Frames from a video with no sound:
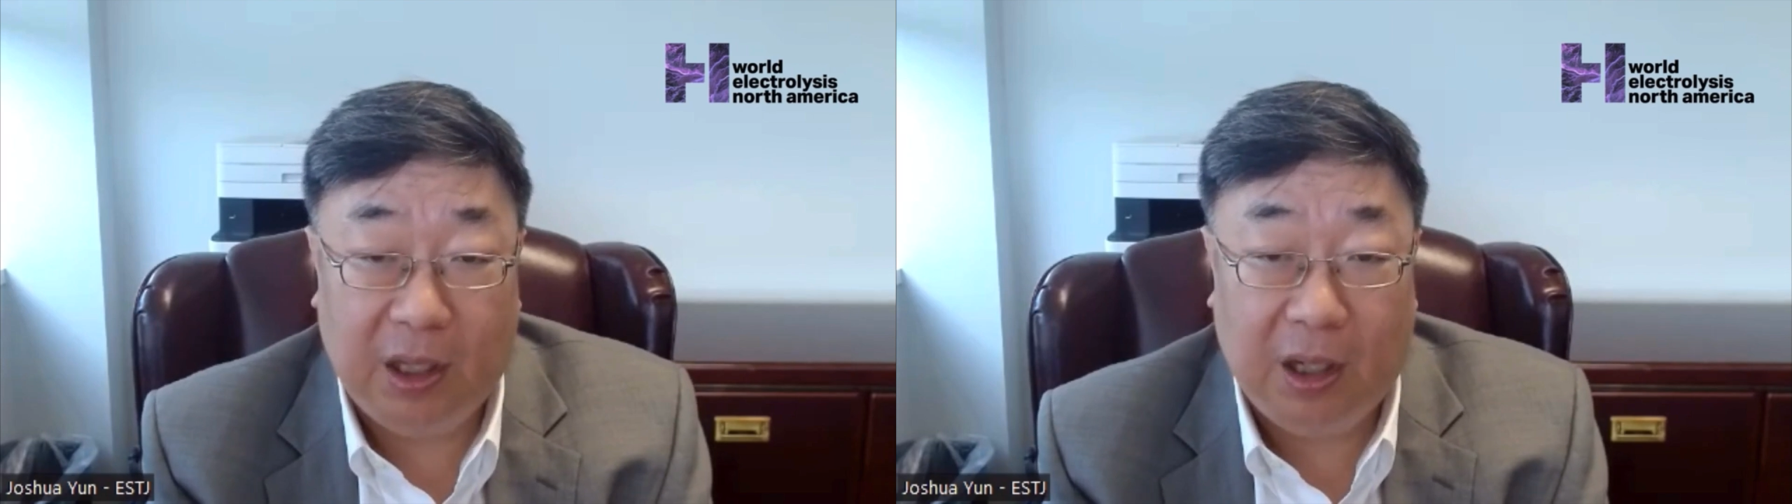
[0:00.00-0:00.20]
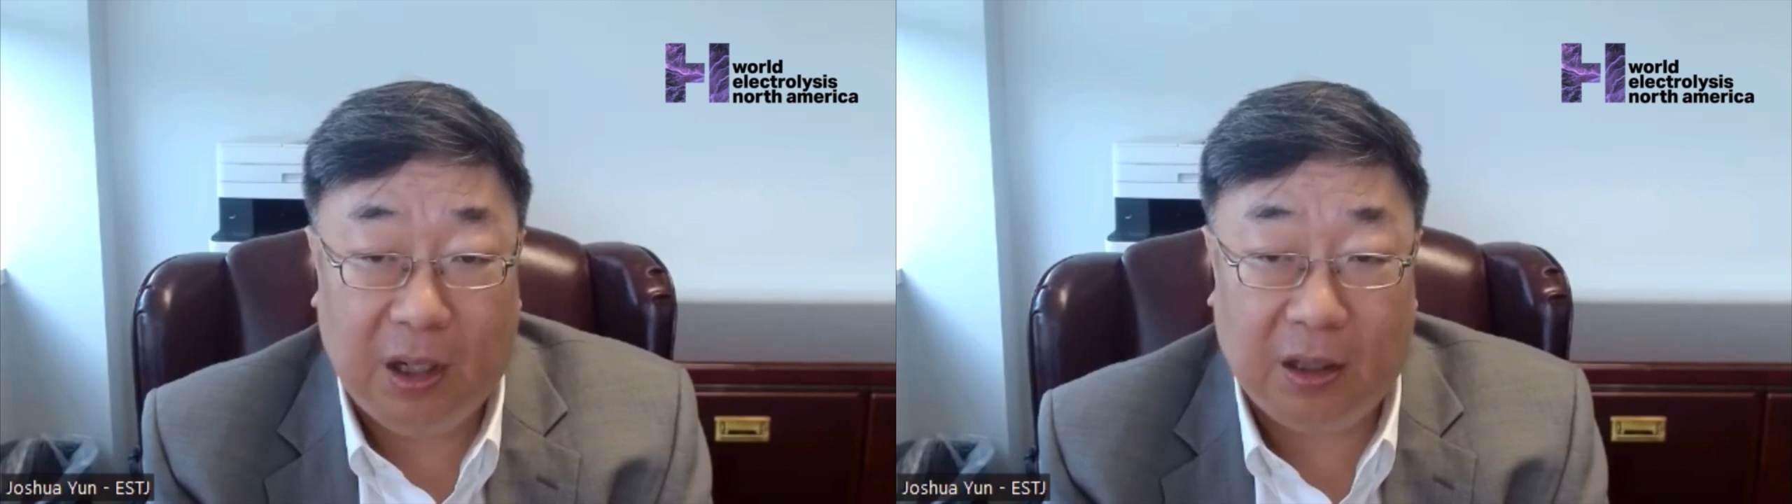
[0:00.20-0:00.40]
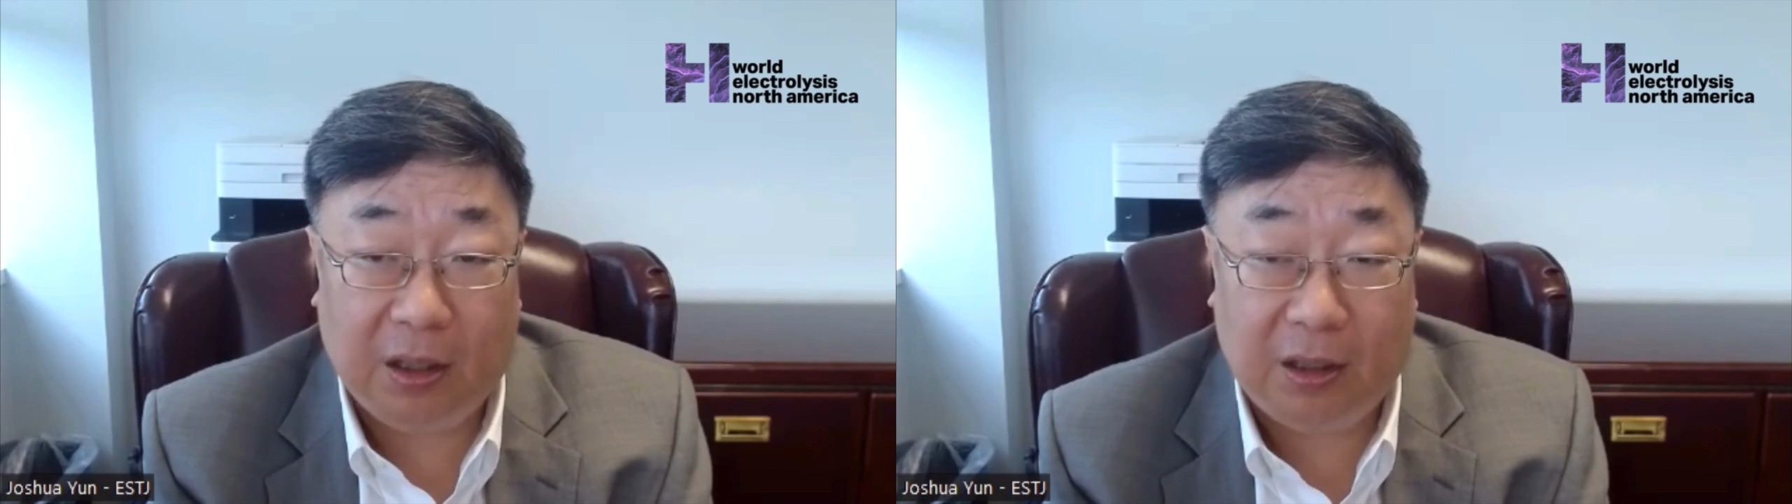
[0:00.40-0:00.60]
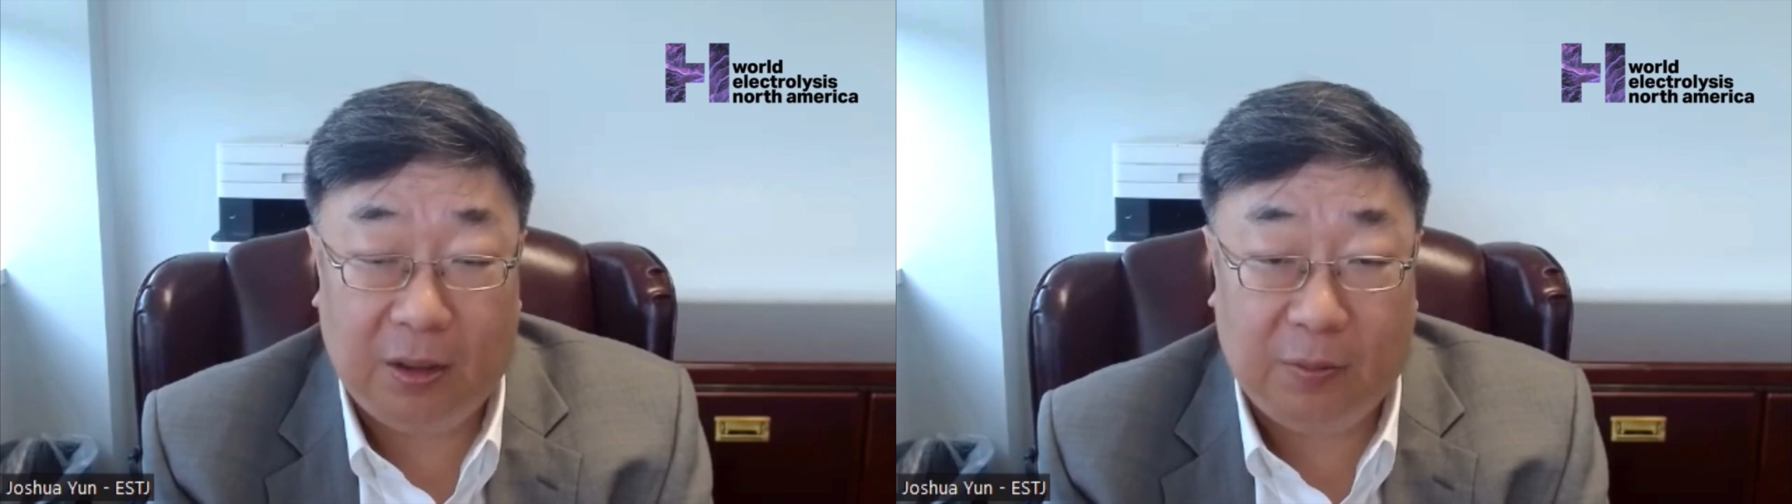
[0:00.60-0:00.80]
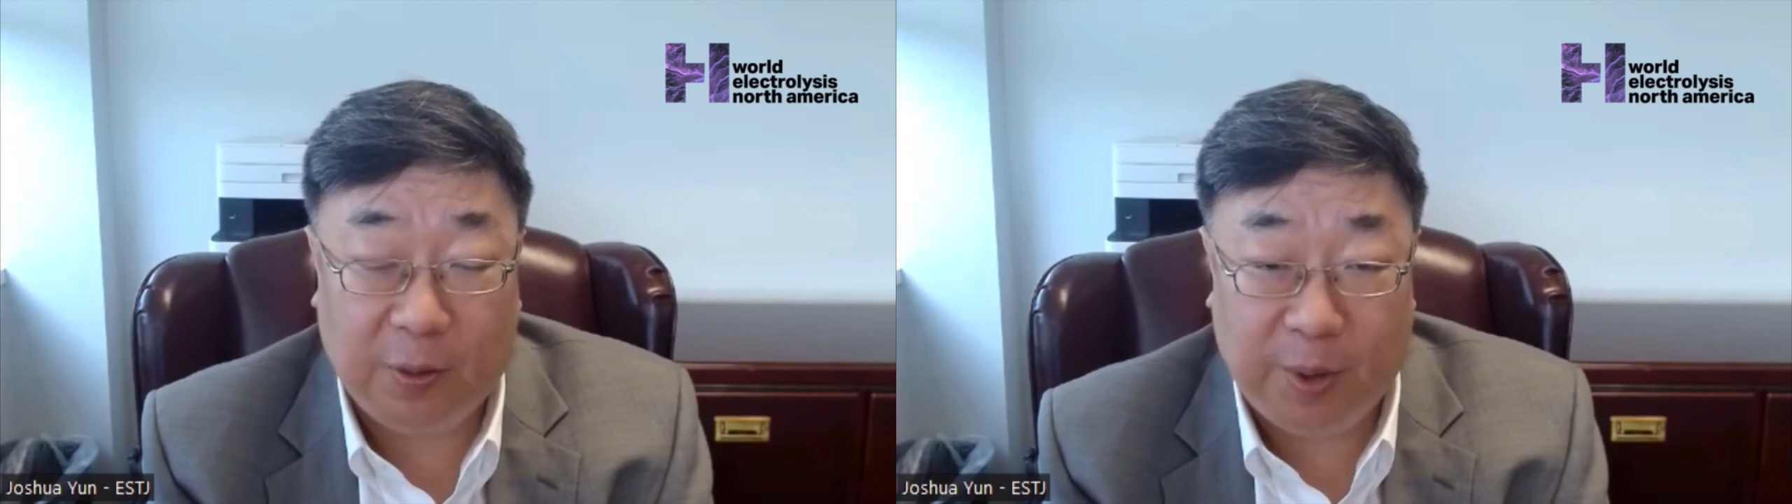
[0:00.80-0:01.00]
are
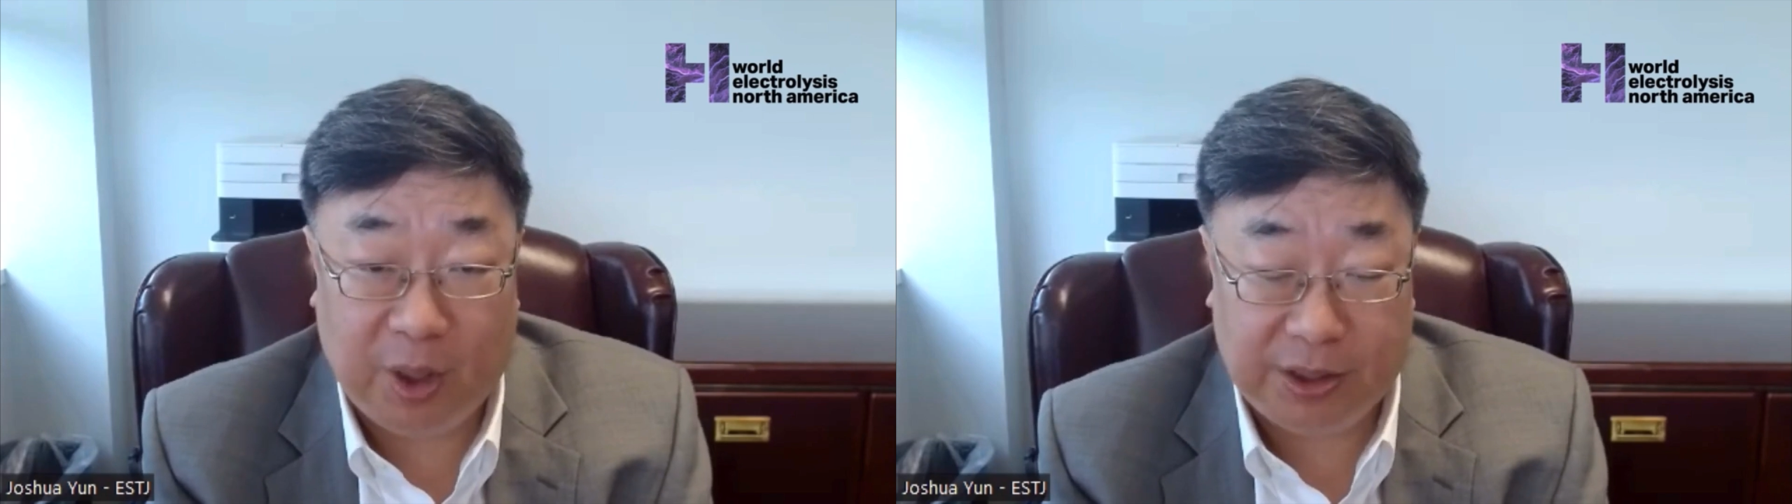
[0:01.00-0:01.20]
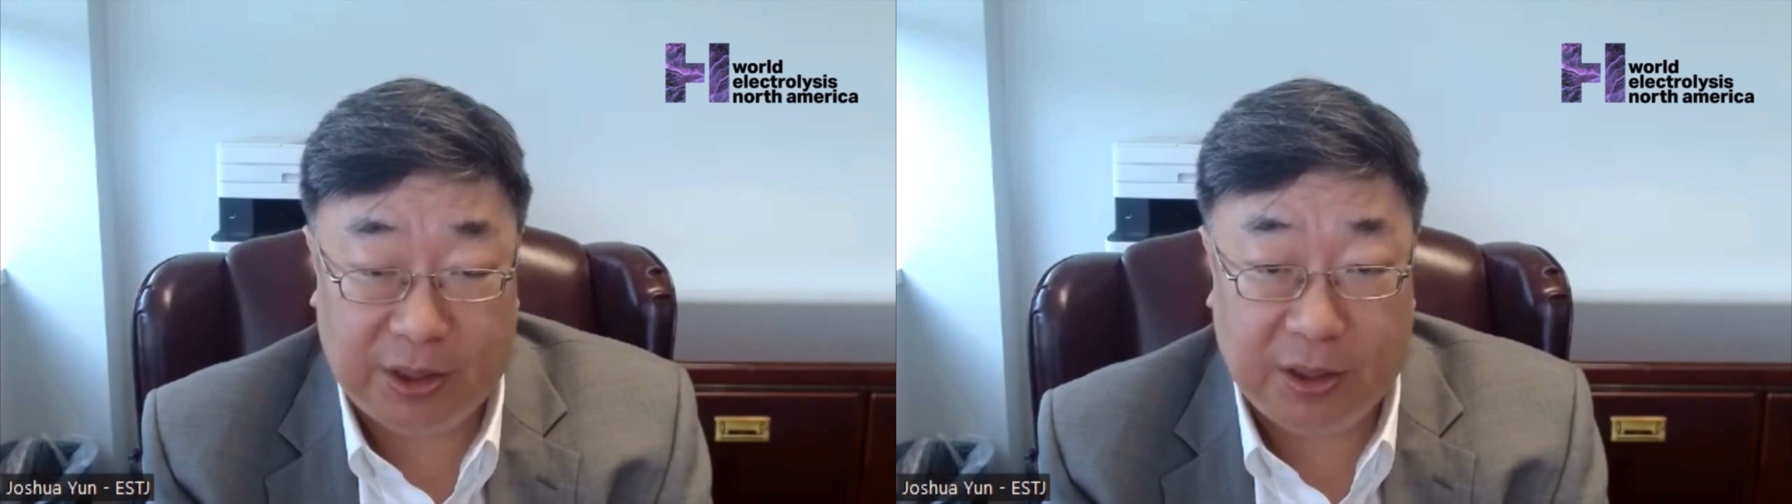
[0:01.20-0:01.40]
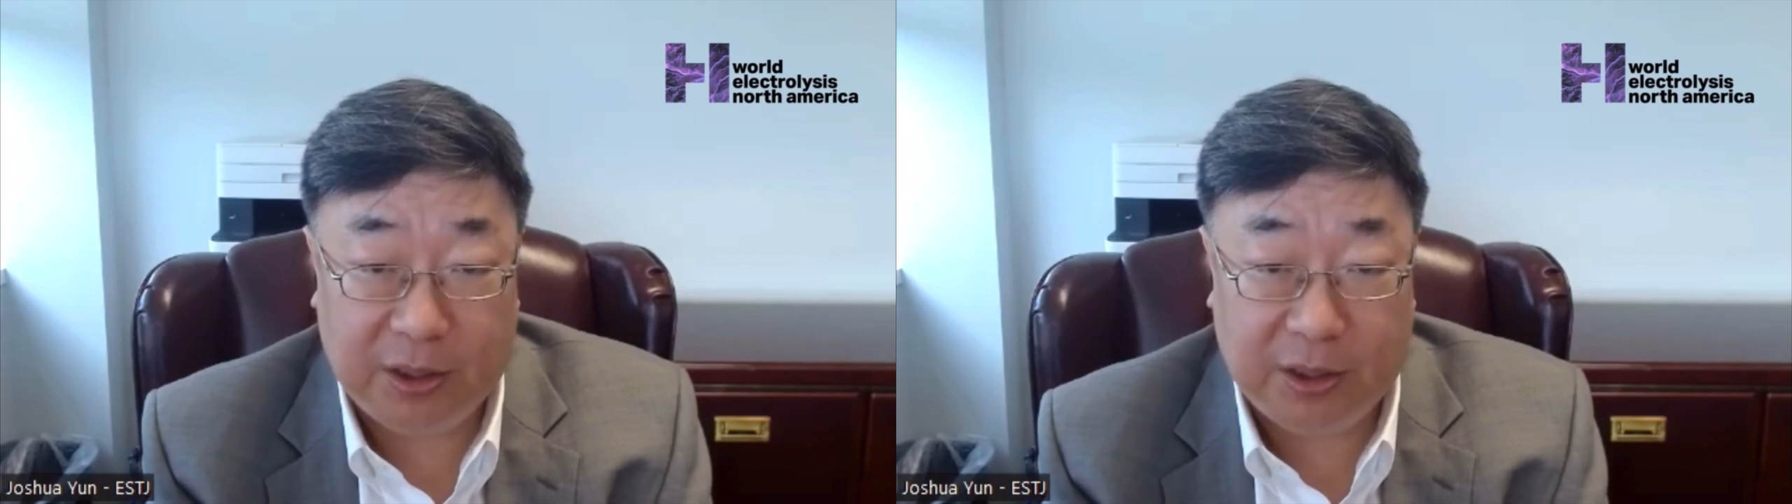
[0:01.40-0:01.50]
robust.